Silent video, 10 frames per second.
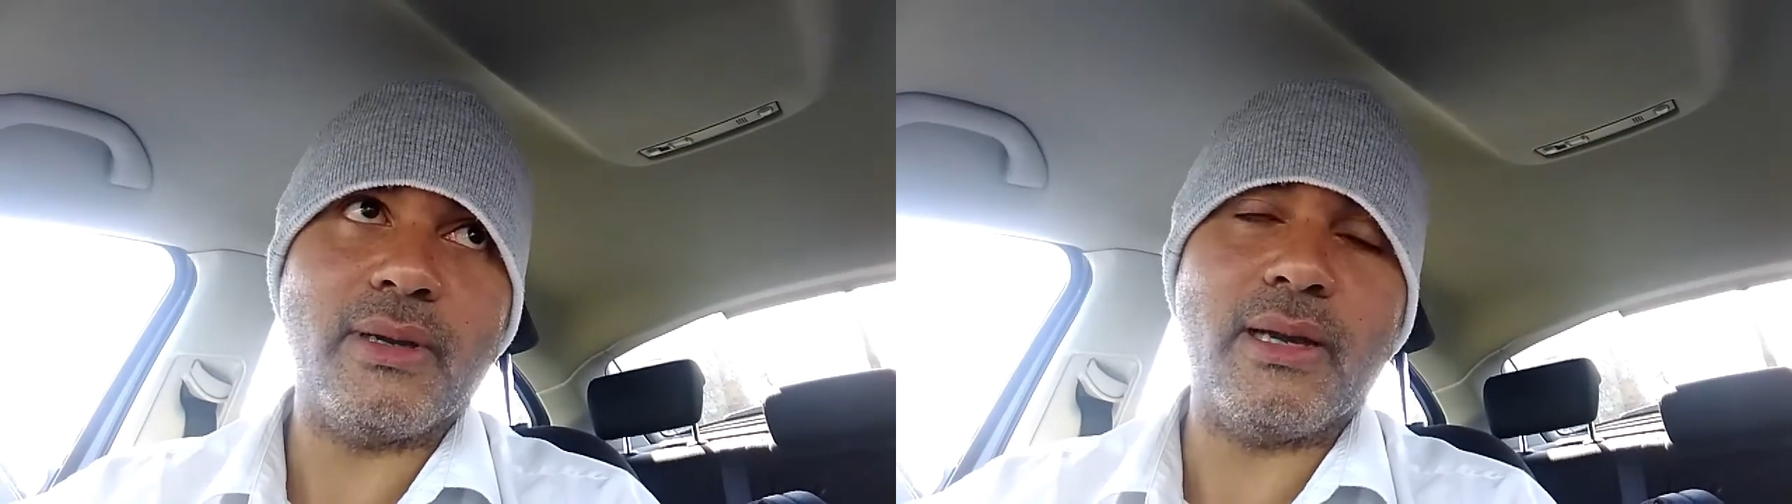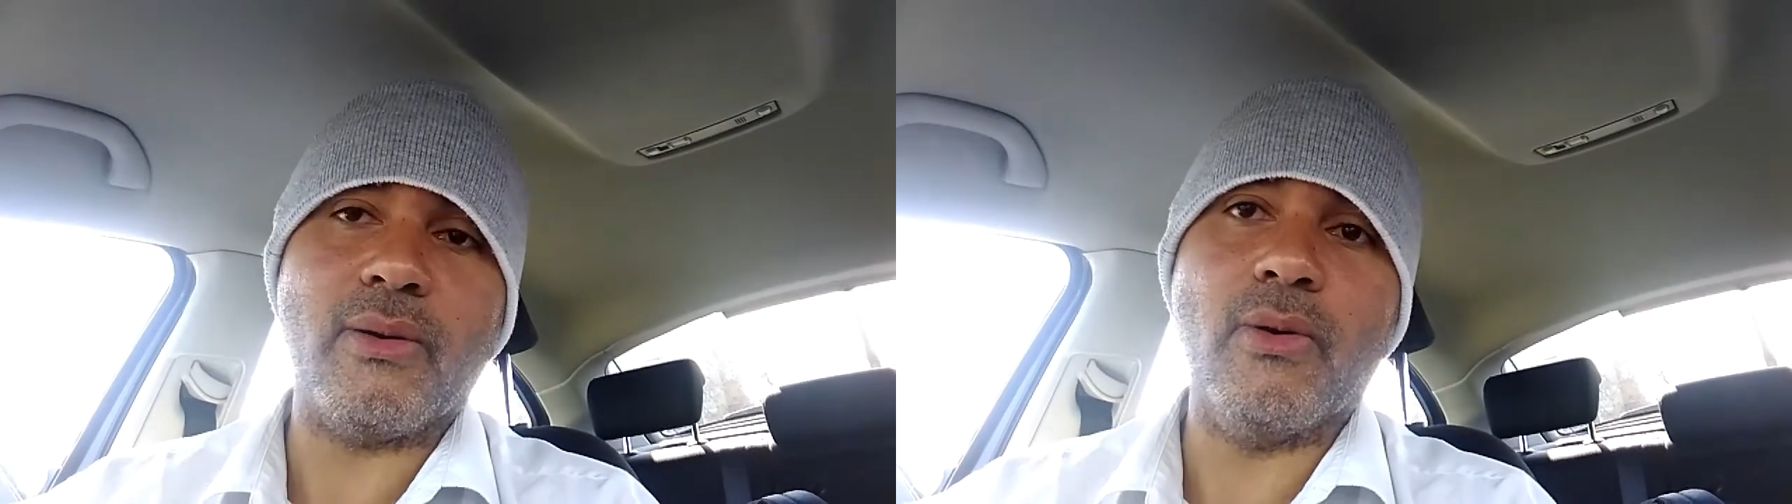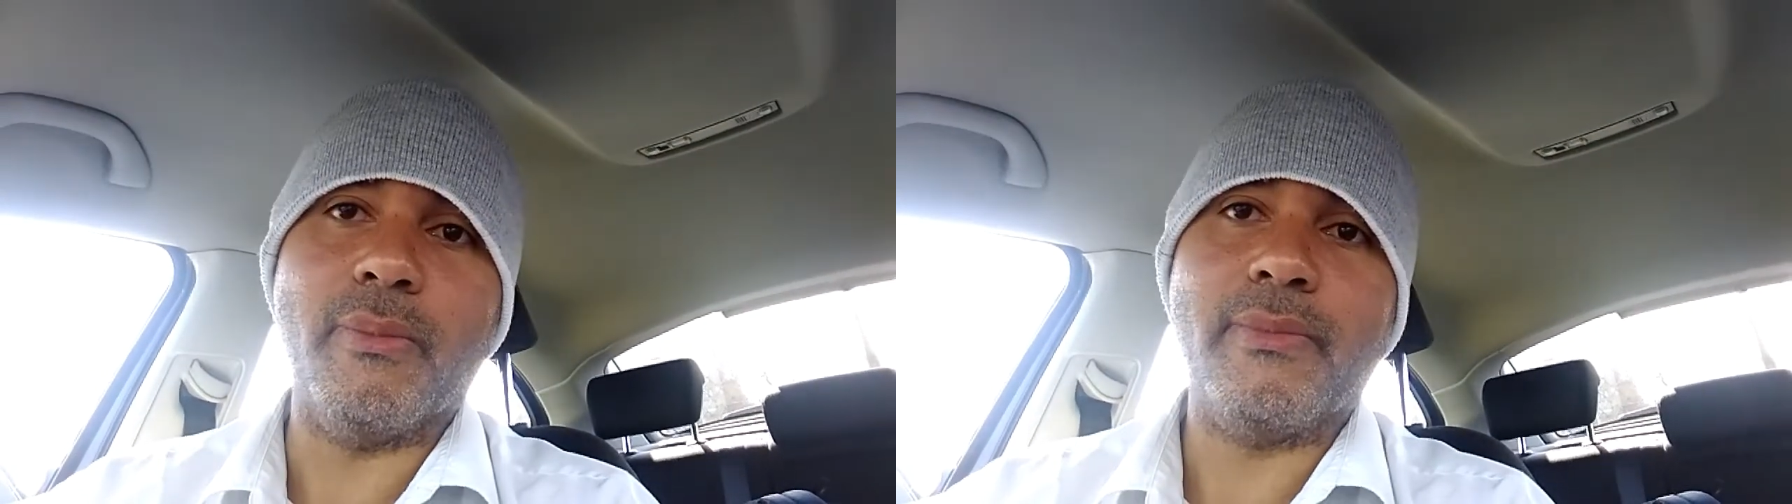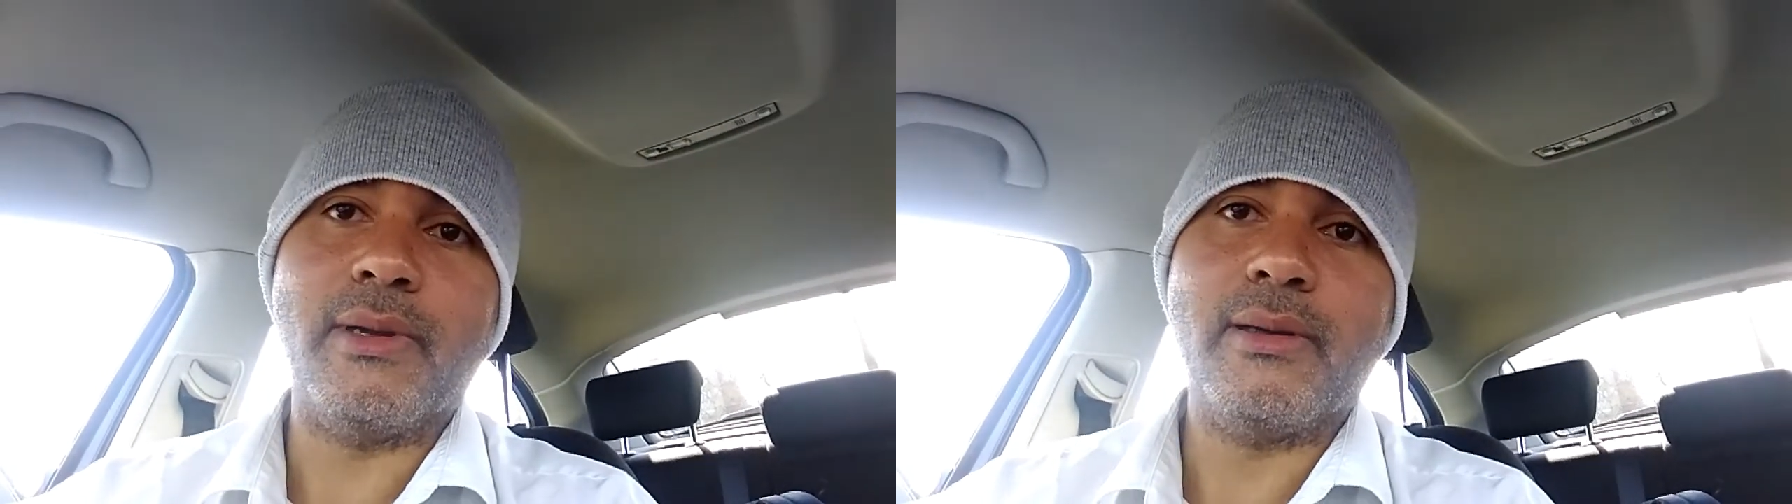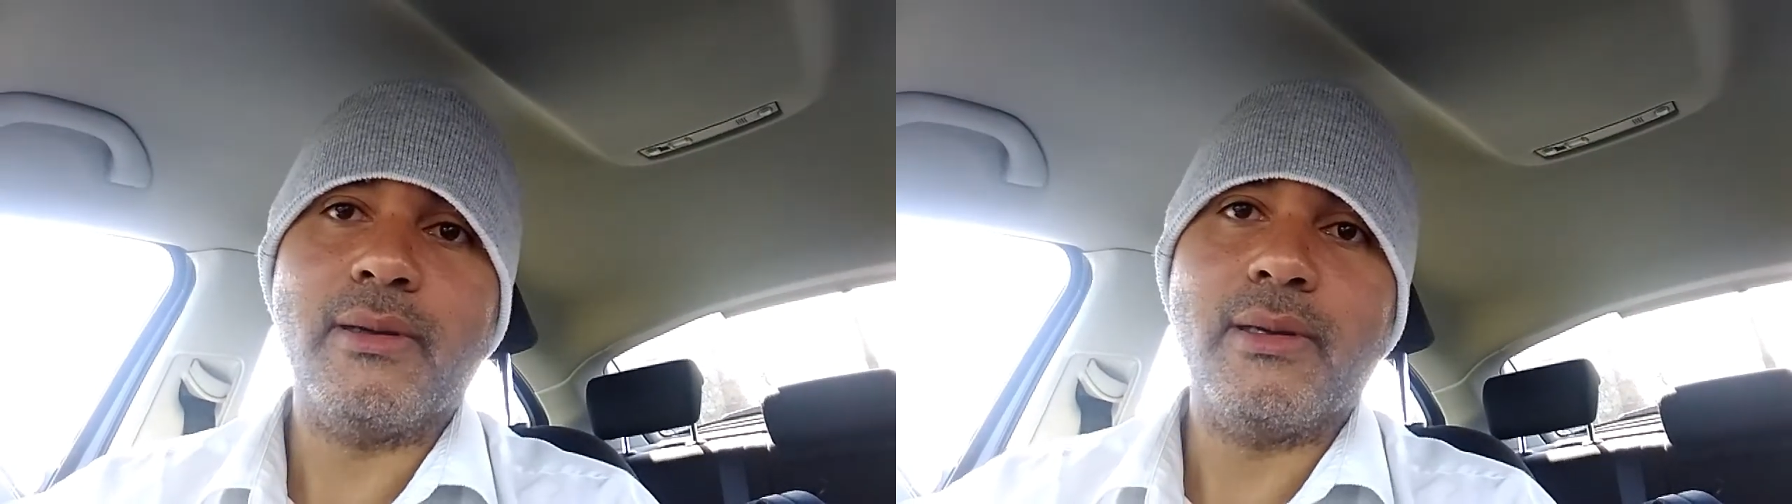at home
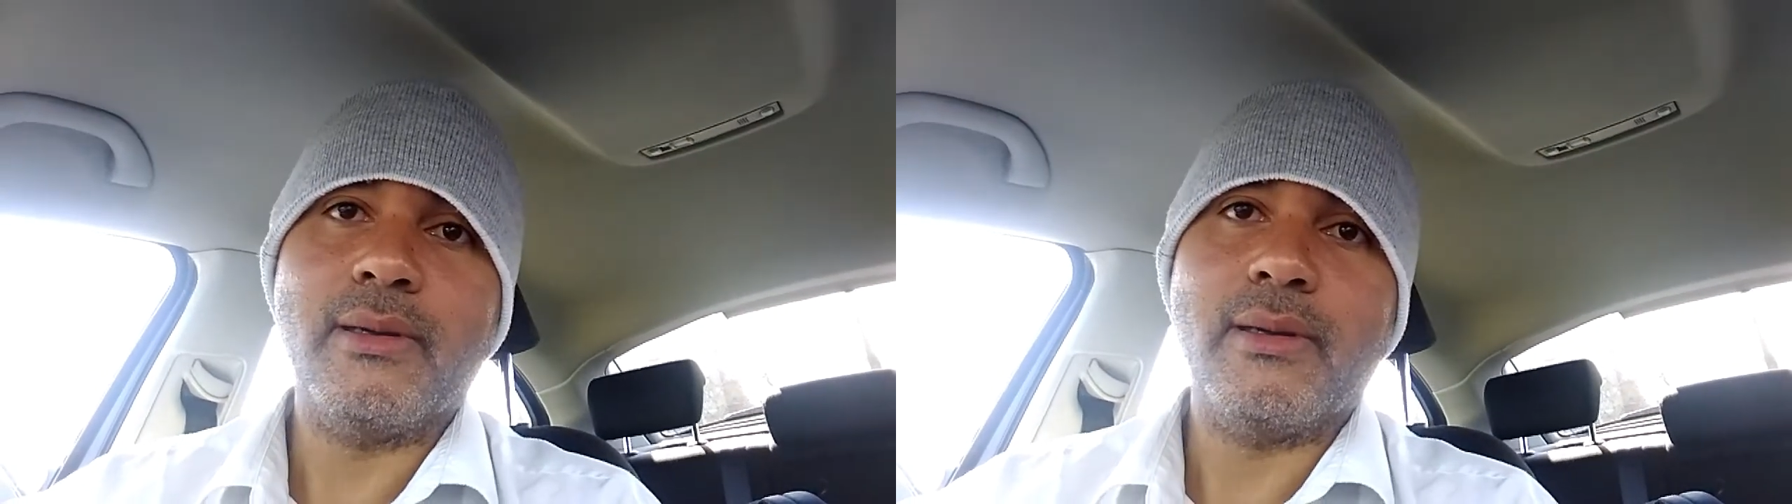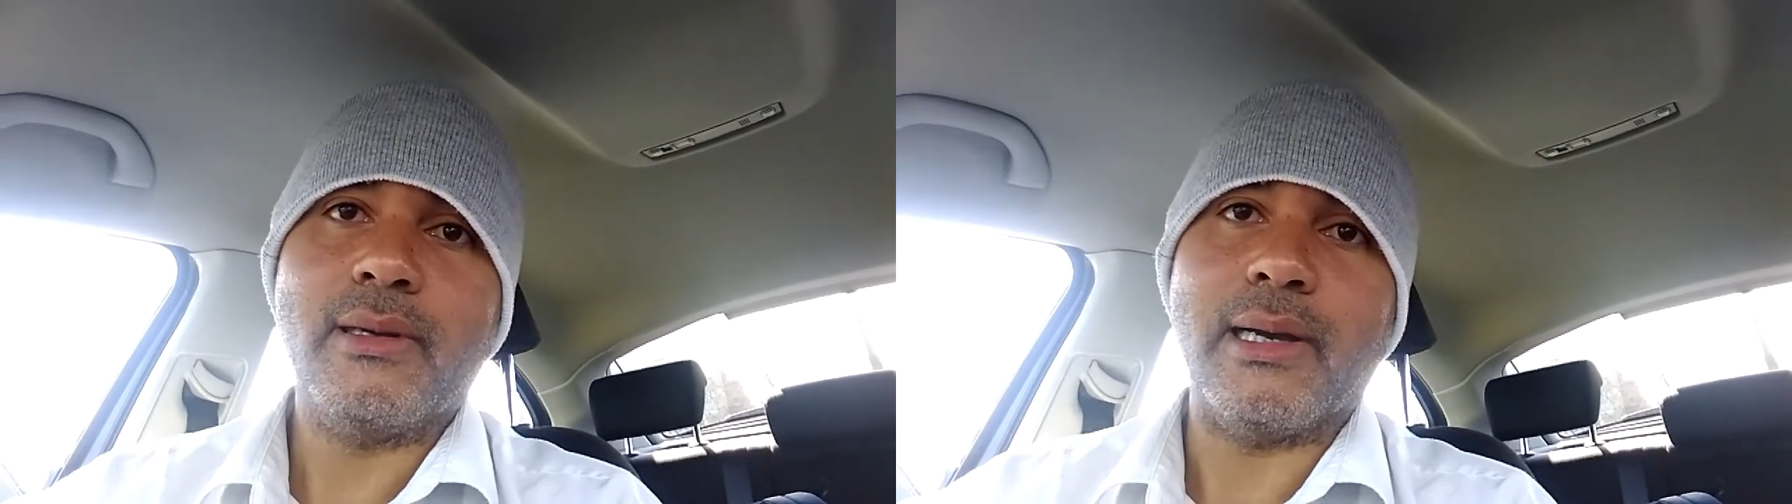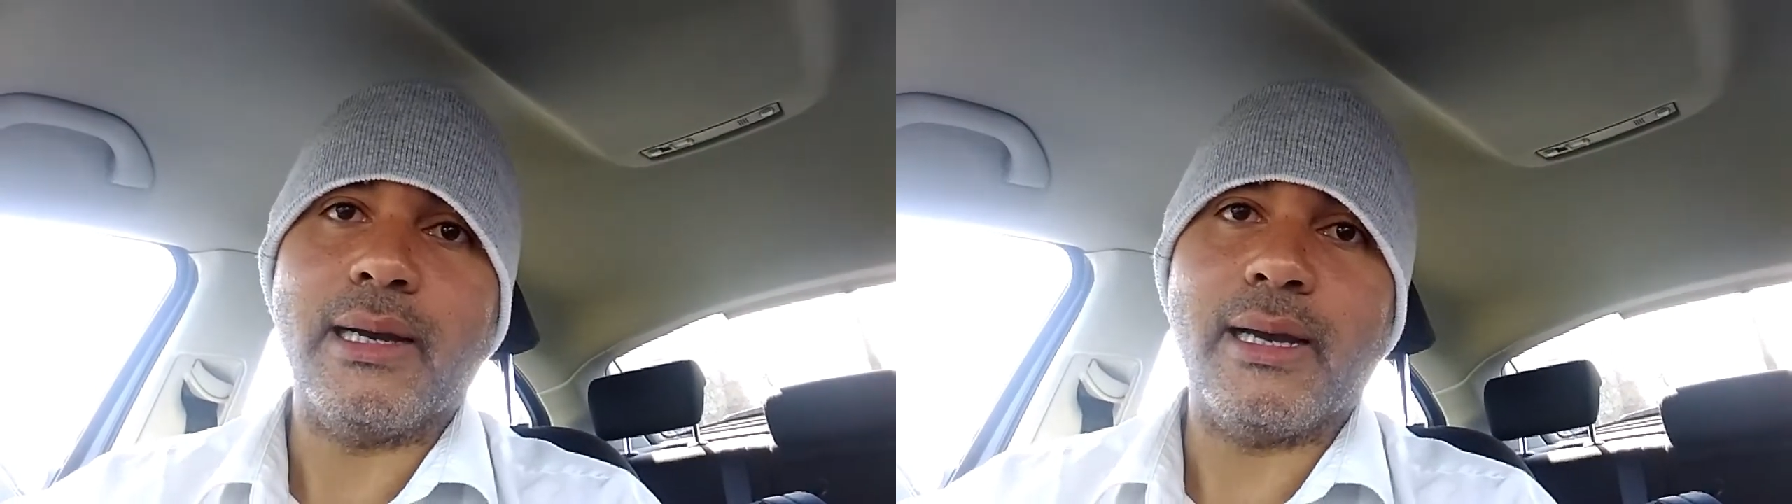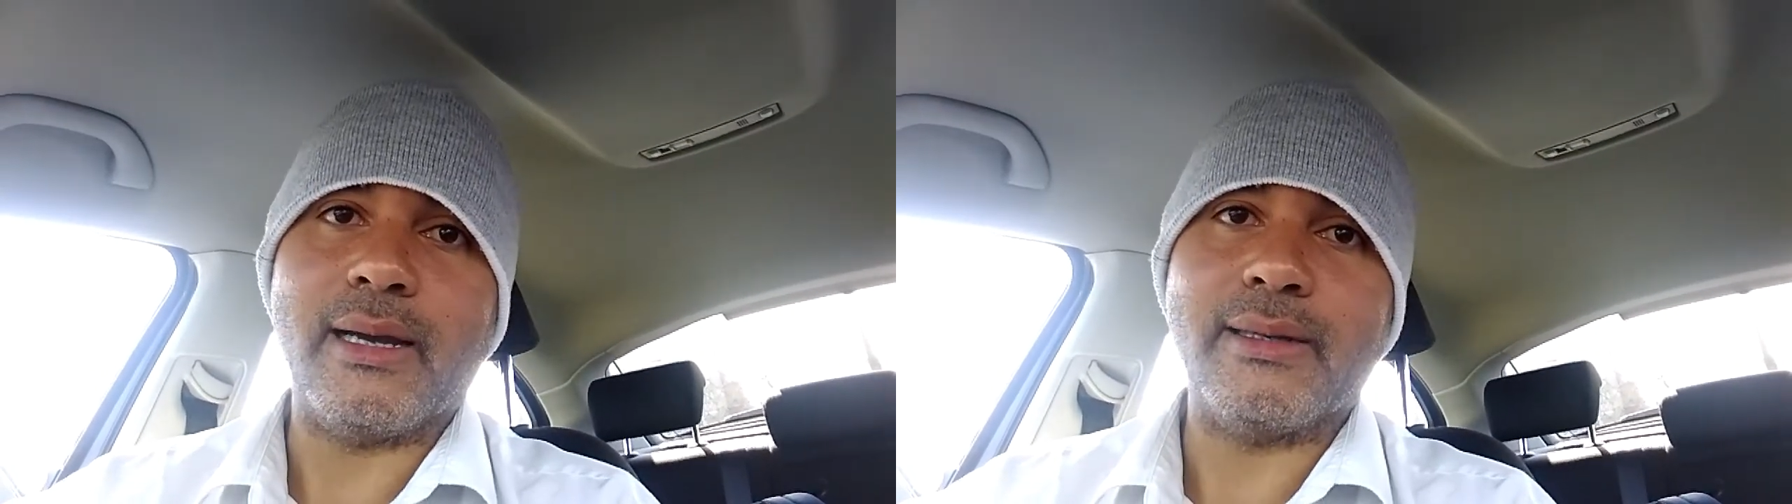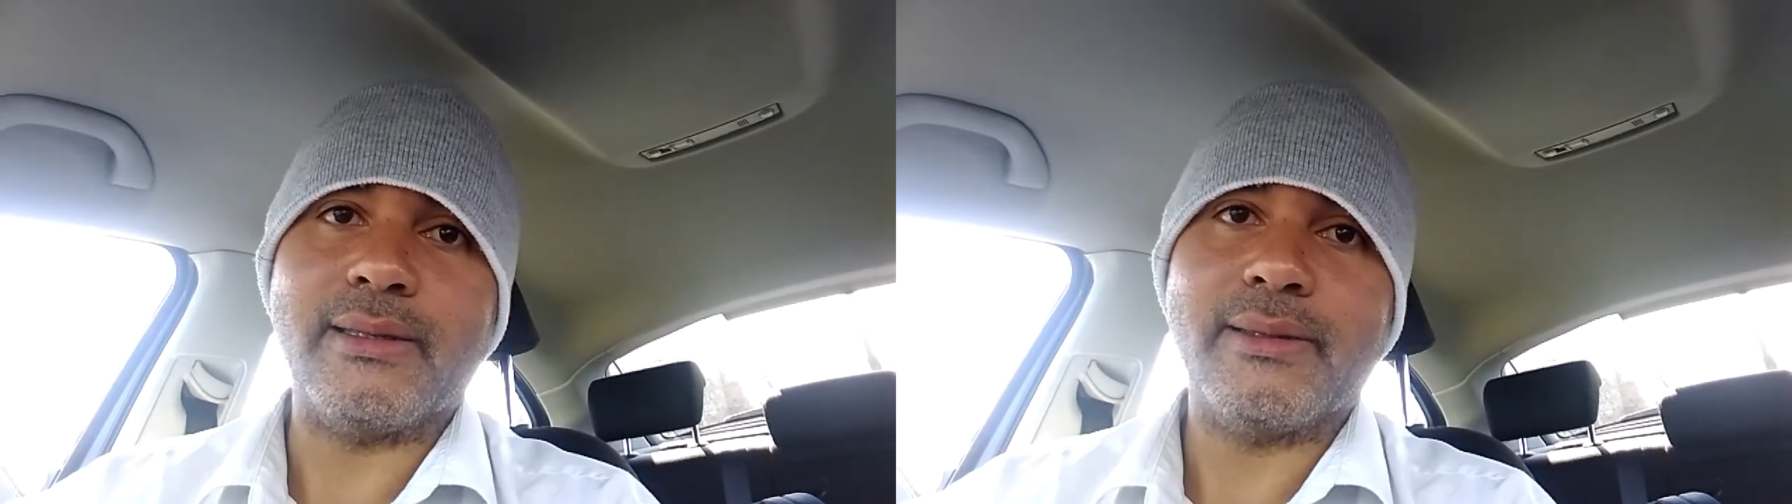
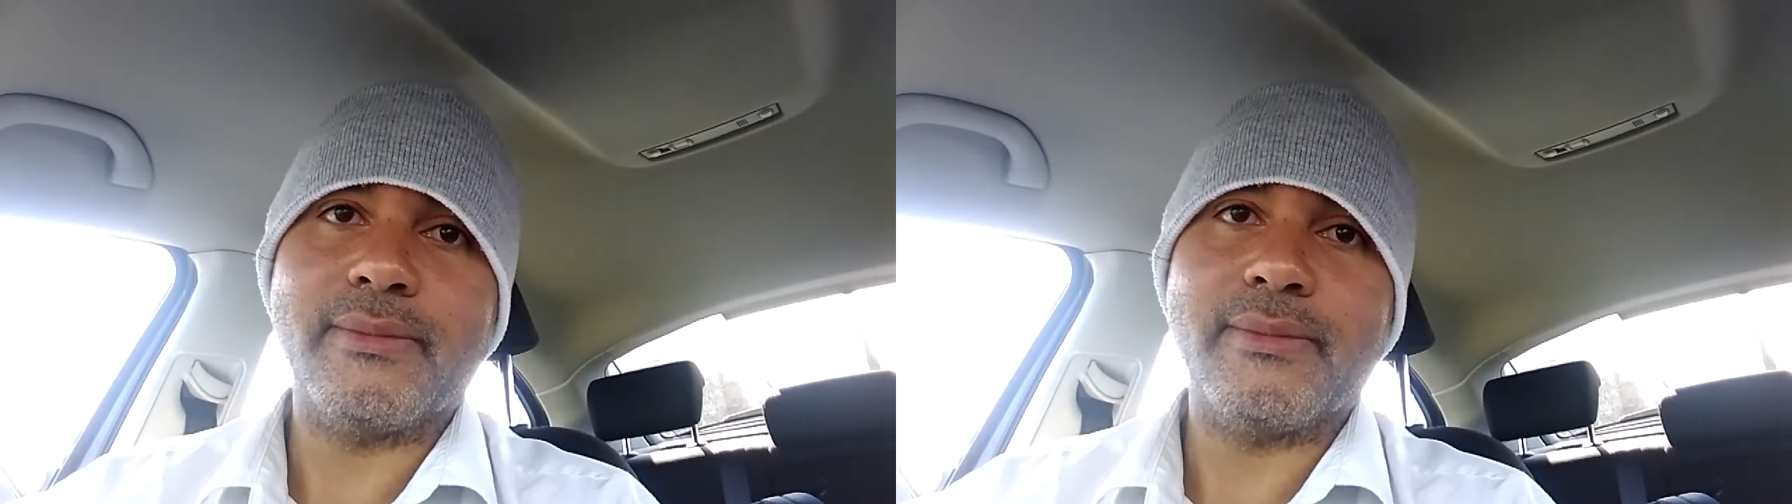and